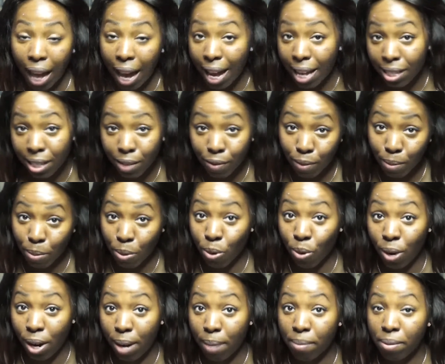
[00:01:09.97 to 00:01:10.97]
Acid from
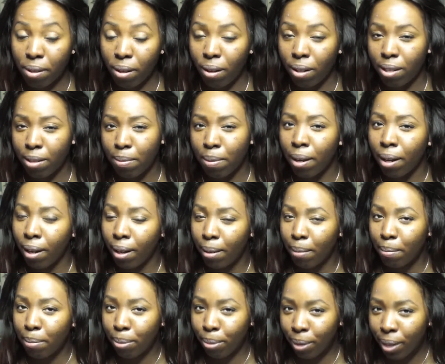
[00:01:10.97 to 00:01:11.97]
grapes, so it's
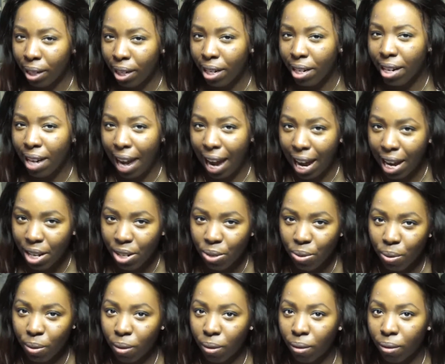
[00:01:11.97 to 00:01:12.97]
pretty
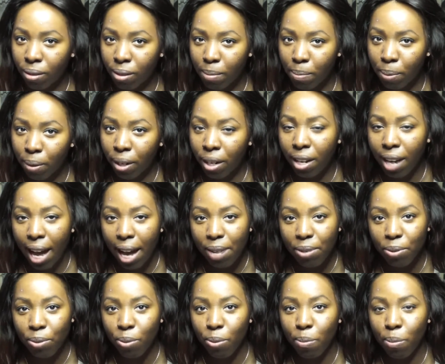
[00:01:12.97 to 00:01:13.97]
natural. It's a pretty
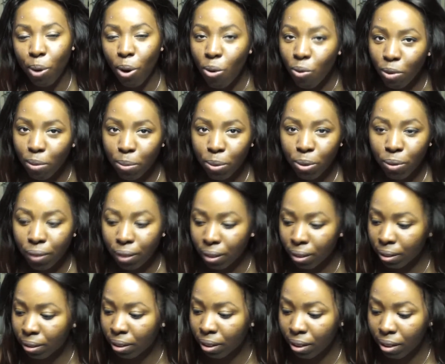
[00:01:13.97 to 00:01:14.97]
natural mole
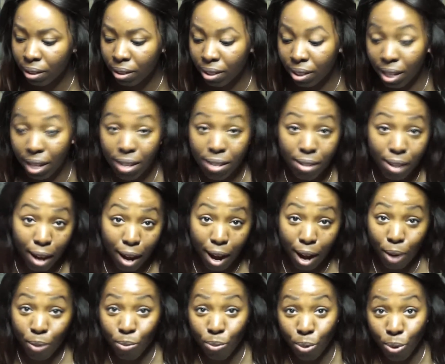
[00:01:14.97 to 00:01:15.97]
remover. Skin
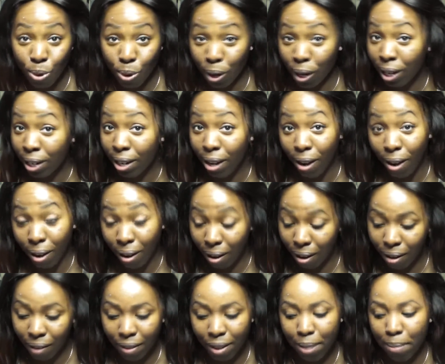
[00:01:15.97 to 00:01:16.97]
Tag, Wart,
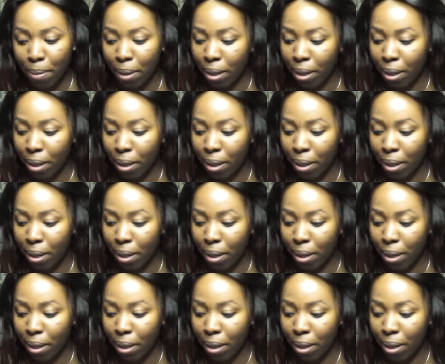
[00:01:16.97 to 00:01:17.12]
all the